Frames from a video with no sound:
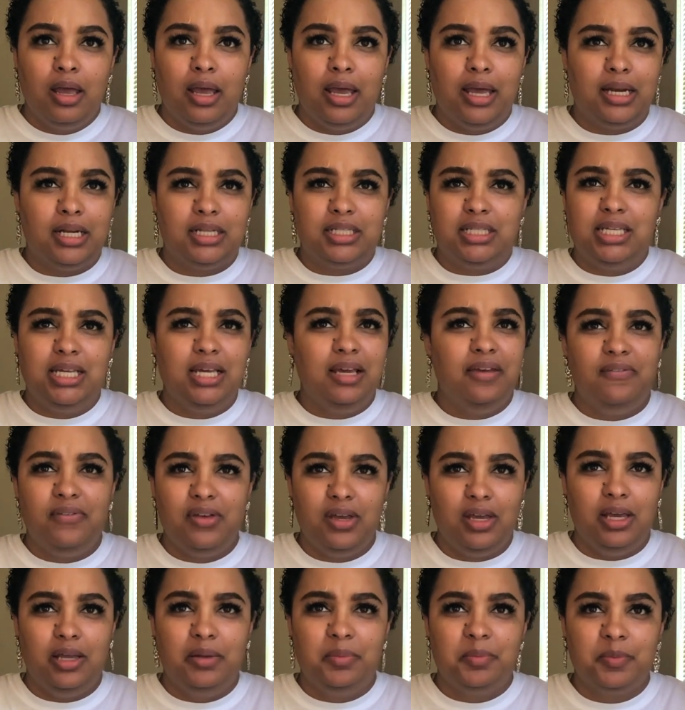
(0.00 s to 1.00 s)
and a
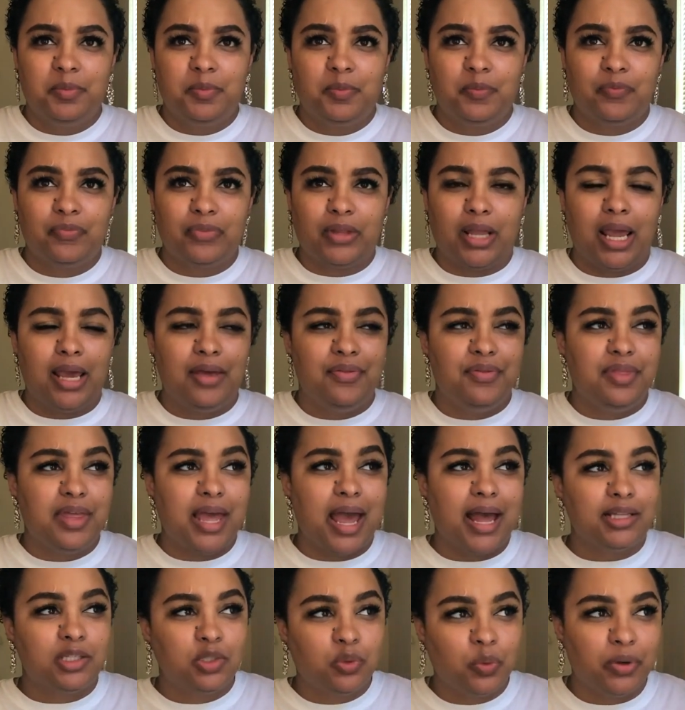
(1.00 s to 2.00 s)
TV. And
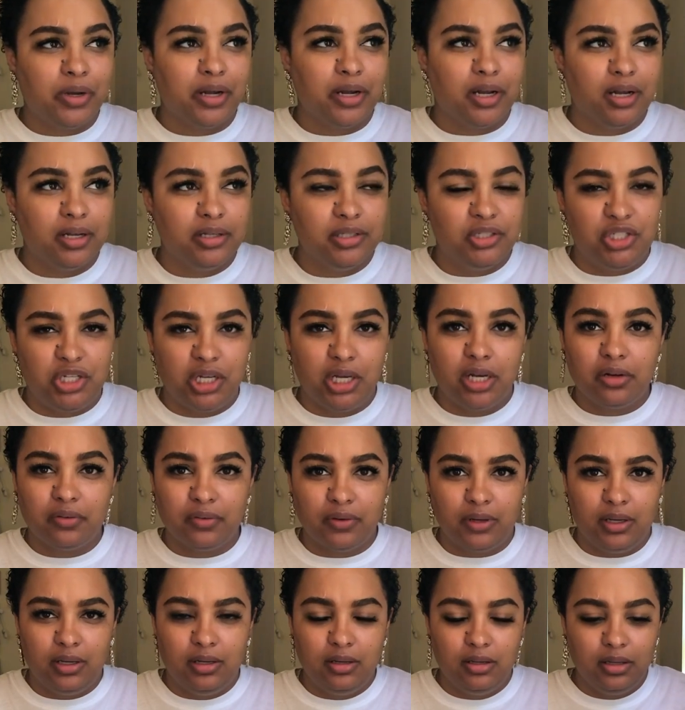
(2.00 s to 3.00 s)
that's where
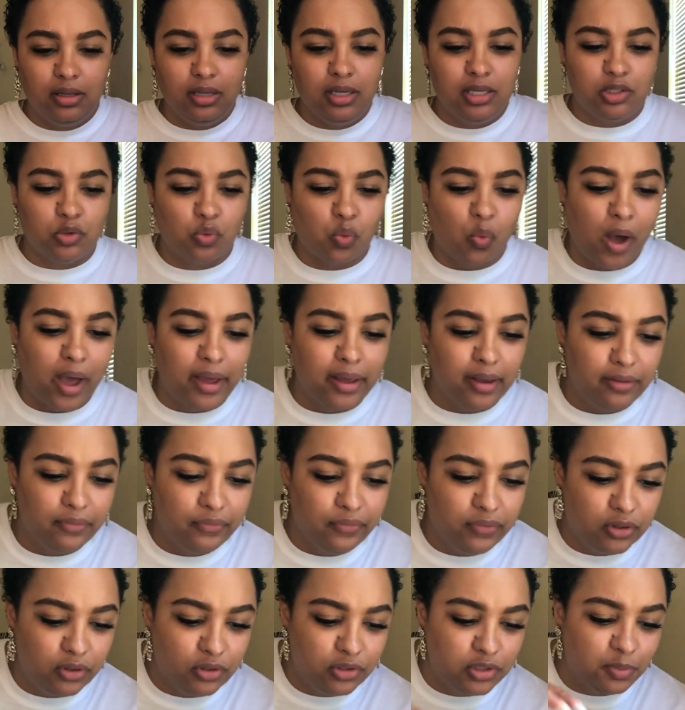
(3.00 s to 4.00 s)
Jerry, his wife,
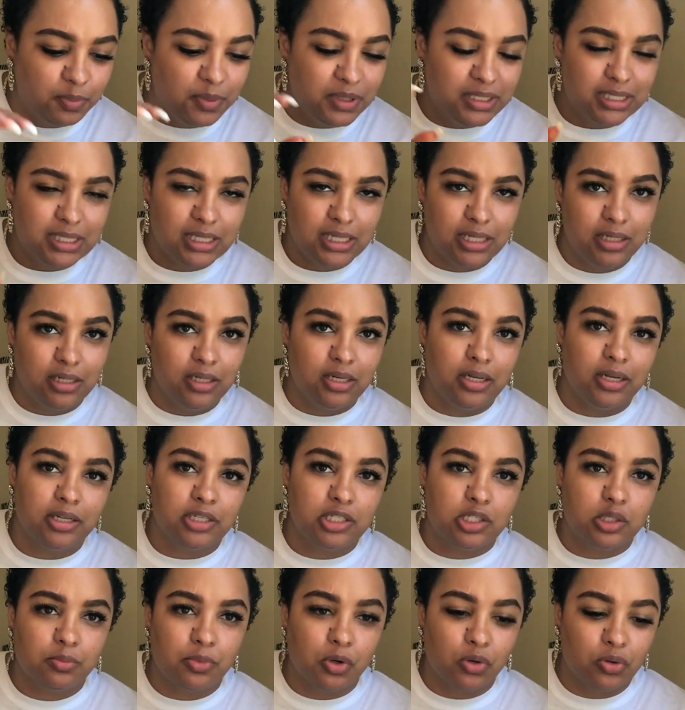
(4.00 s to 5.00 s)
used to be sitting in there
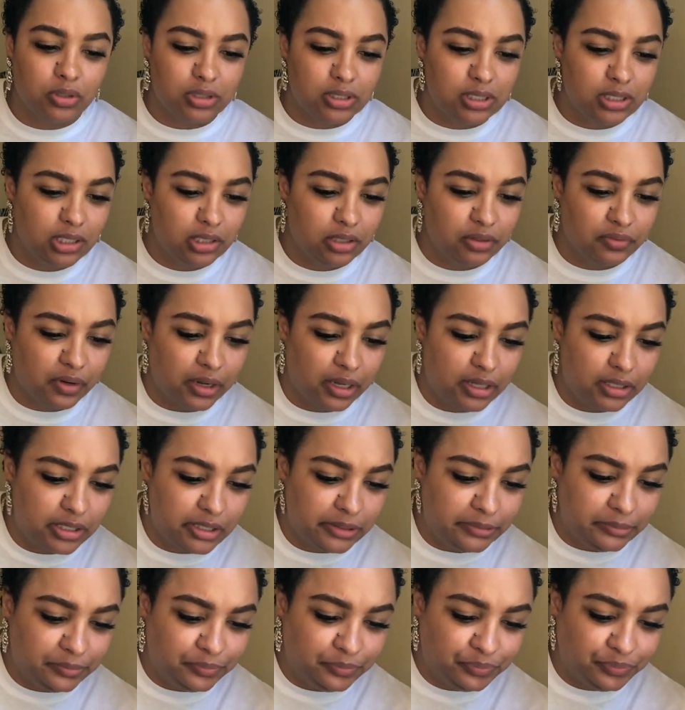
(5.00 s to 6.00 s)
smoking cigarettes
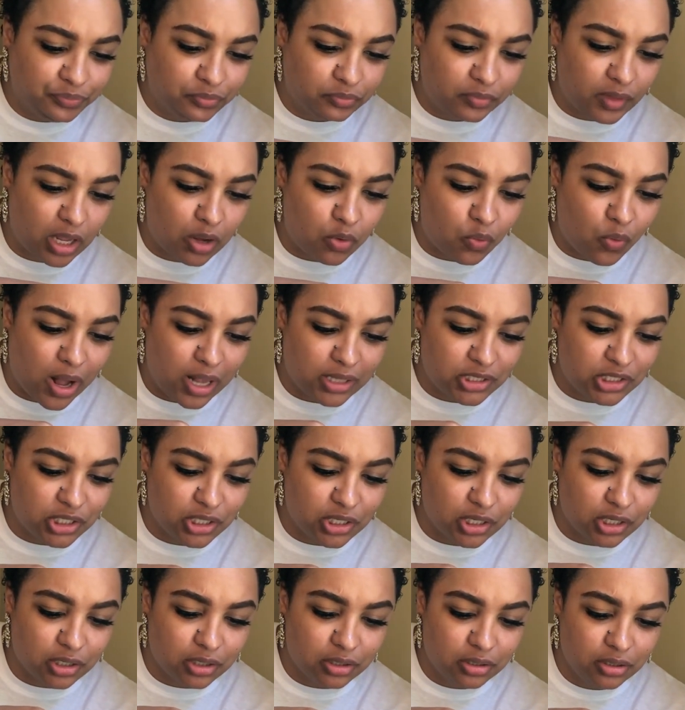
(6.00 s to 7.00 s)
and watching
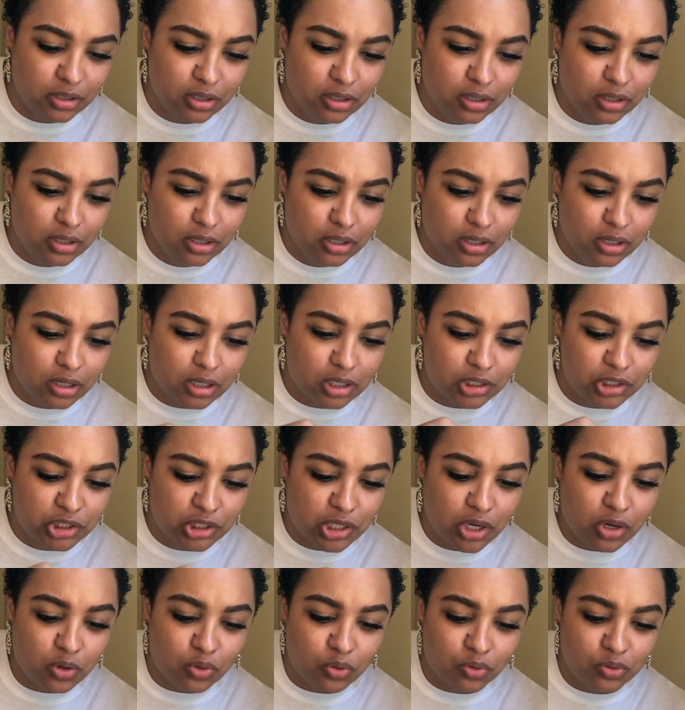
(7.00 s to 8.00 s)
her
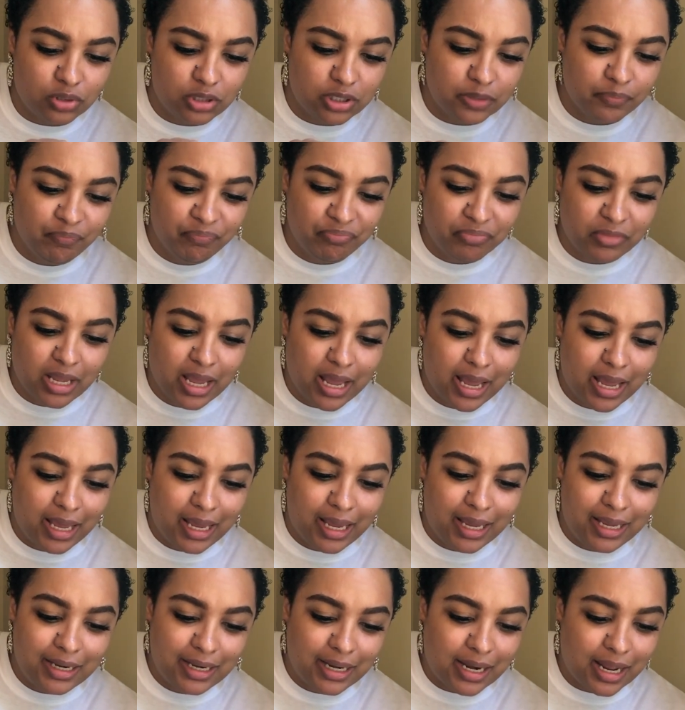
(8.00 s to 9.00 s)
shows.
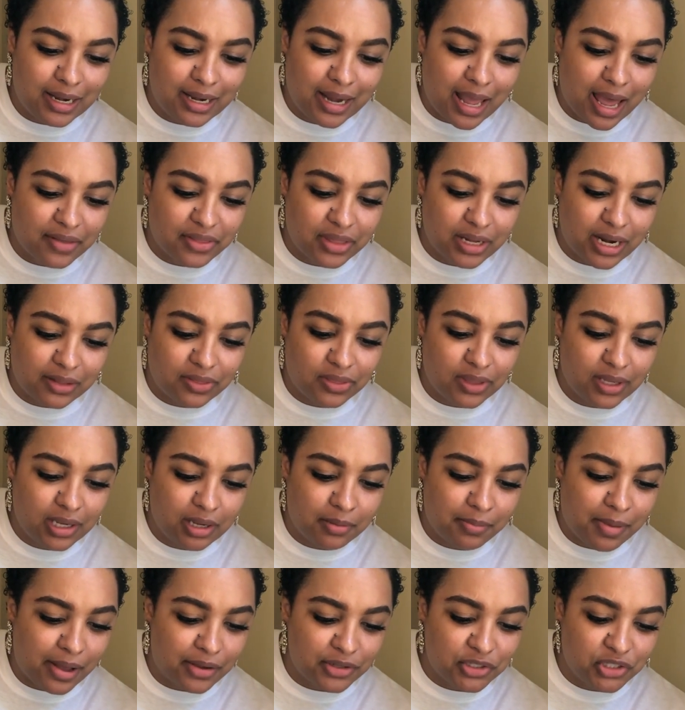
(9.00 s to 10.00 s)
And now that I think
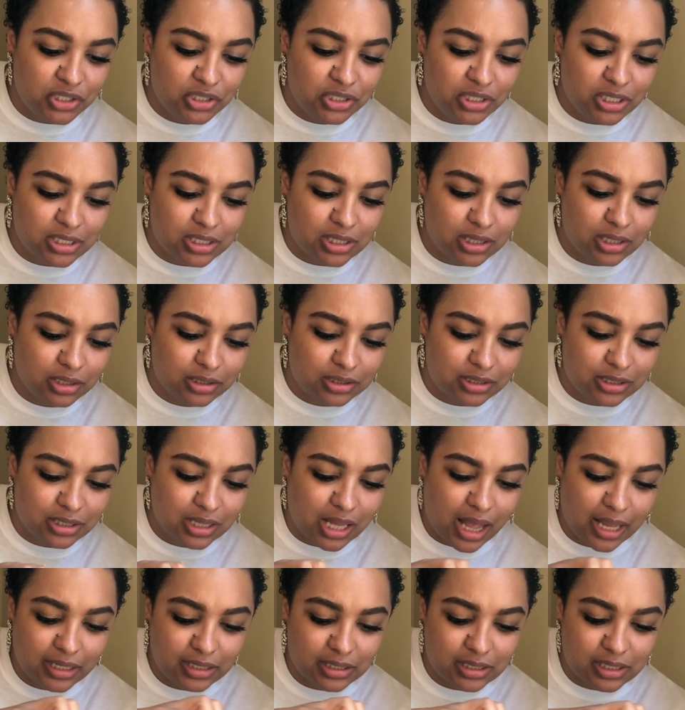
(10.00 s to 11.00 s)
about it, she just looked
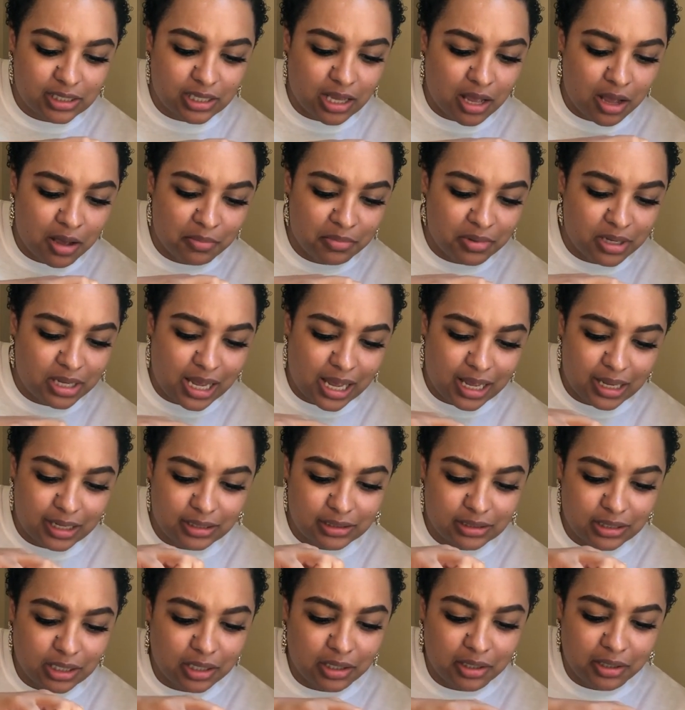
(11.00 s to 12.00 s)
like some
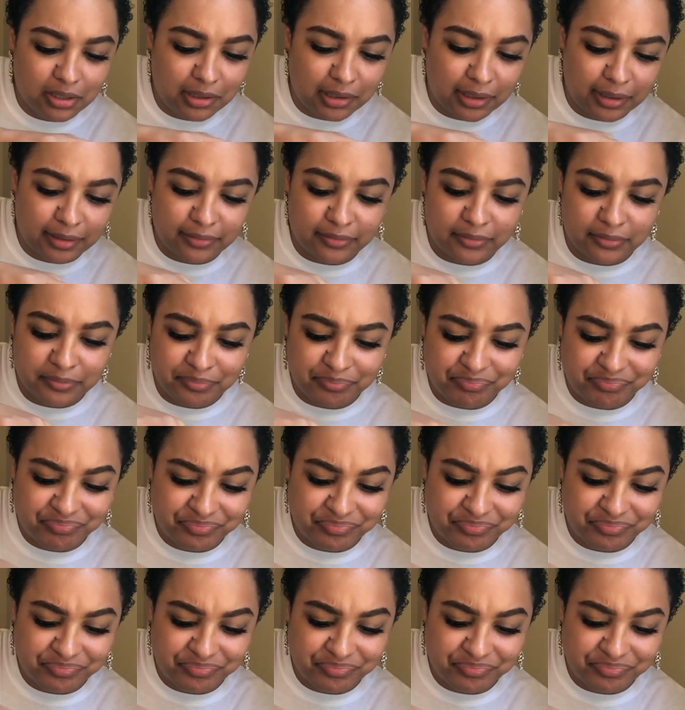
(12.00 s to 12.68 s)
kind of